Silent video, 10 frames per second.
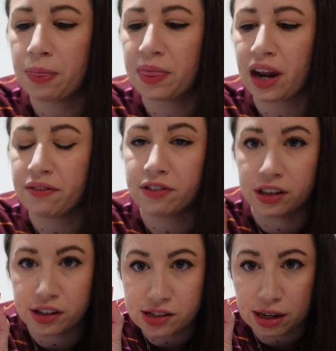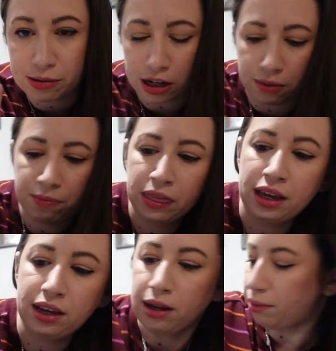that I fully used up, so
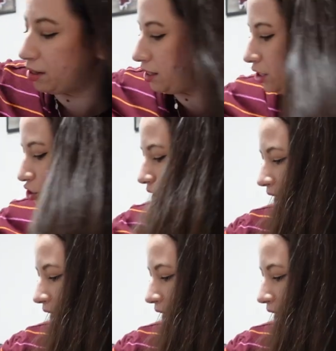I'm excited to try